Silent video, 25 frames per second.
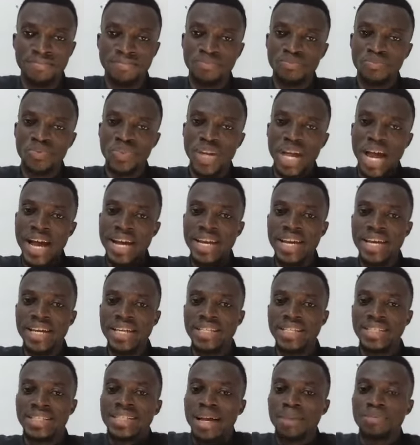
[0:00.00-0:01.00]
And then
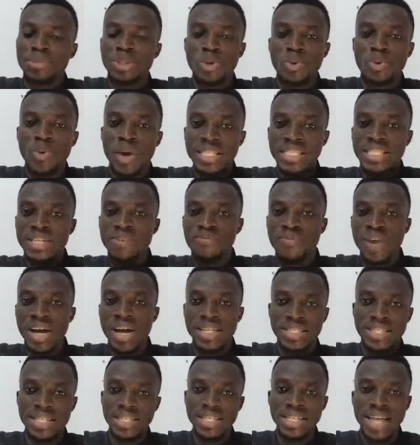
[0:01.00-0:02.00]
subsequent
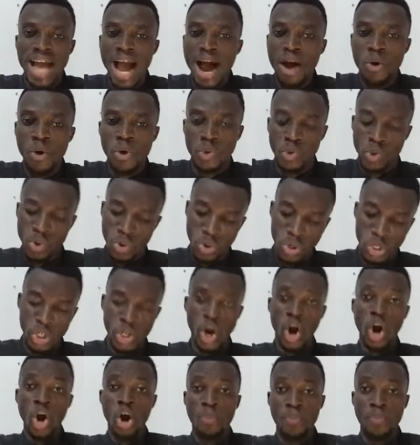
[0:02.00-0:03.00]
events in the Akosu,
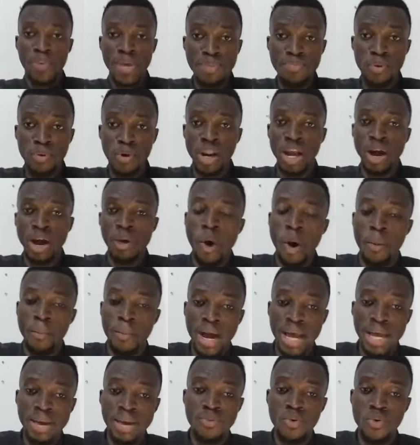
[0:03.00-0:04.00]
young
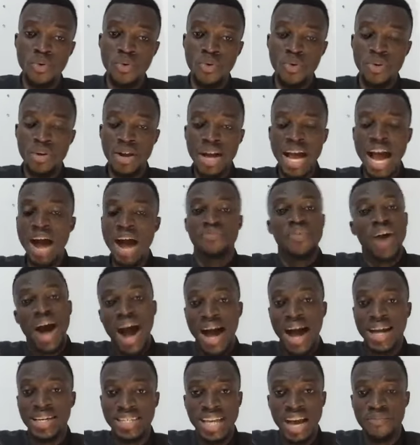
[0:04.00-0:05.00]
people have
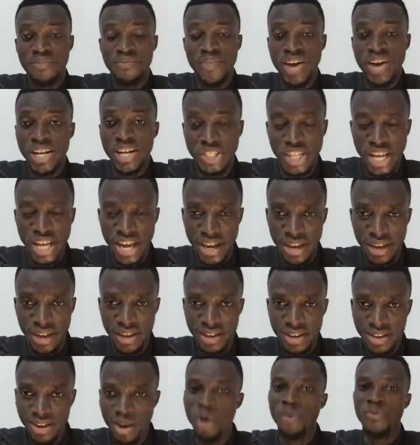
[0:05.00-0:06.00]
had their fair share
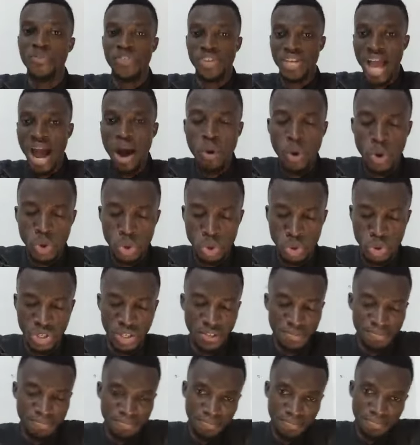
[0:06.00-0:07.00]
of the Akosu.
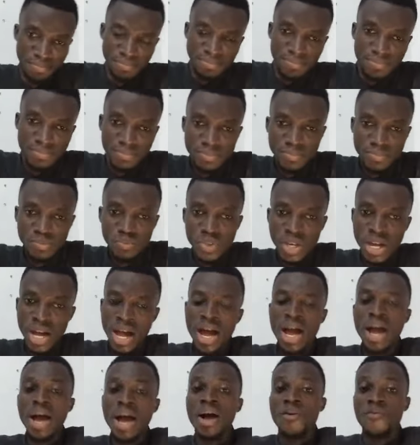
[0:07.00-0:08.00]

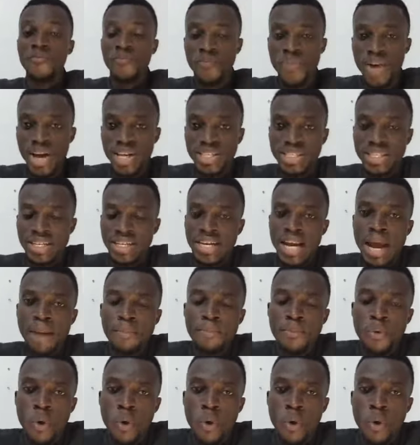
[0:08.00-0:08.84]
First, NAPCO,